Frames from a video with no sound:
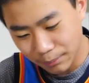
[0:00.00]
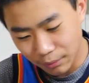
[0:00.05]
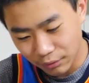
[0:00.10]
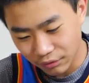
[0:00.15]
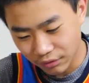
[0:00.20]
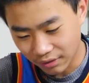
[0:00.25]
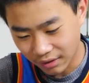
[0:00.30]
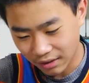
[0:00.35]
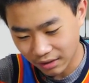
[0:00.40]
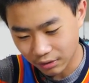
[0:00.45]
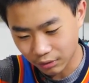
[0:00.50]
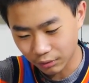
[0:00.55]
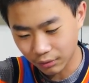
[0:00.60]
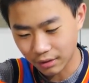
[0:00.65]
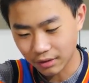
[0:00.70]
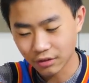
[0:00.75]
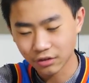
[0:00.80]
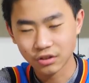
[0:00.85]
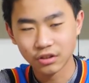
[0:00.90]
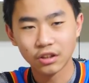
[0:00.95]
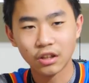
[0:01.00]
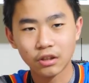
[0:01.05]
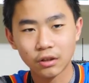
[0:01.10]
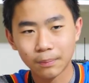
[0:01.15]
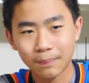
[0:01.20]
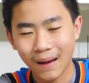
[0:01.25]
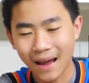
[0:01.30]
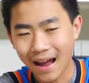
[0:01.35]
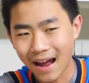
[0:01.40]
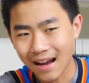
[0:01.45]
move your ankle, and there's another
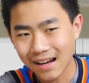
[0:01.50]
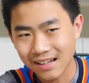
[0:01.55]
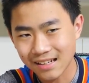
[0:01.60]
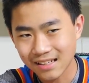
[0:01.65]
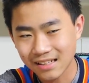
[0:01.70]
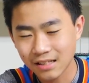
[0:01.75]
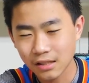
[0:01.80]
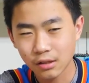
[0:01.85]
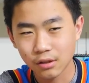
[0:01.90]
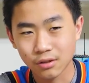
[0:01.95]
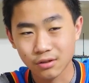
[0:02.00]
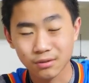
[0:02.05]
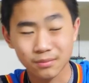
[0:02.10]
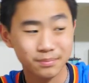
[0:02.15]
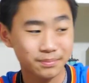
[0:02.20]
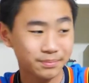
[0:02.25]
pad here,